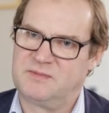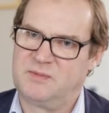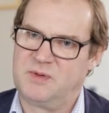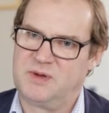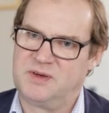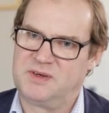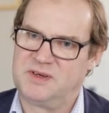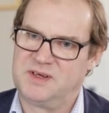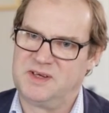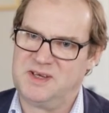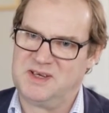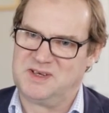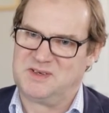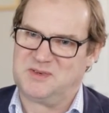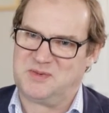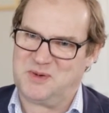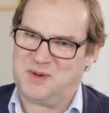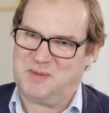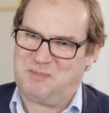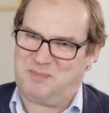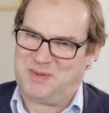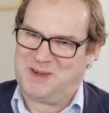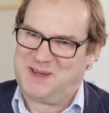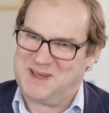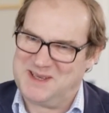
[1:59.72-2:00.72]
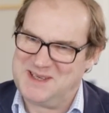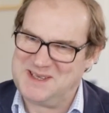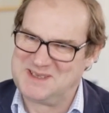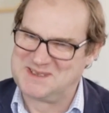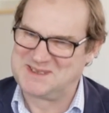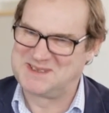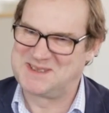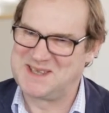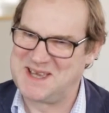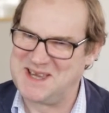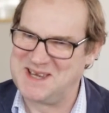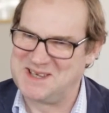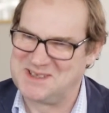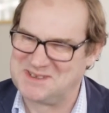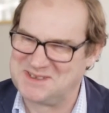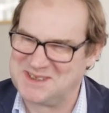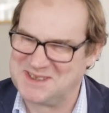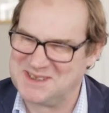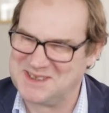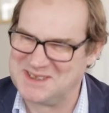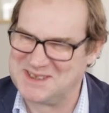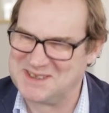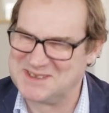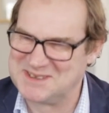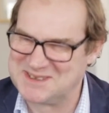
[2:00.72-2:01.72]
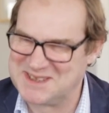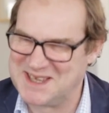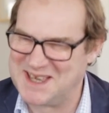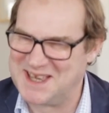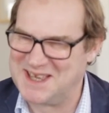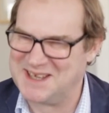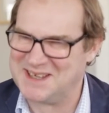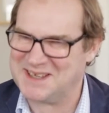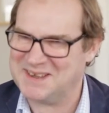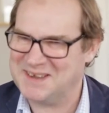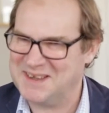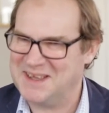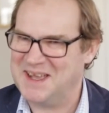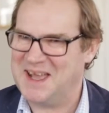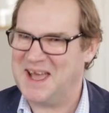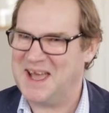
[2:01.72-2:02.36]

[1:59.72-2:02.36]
wandered into a police station and said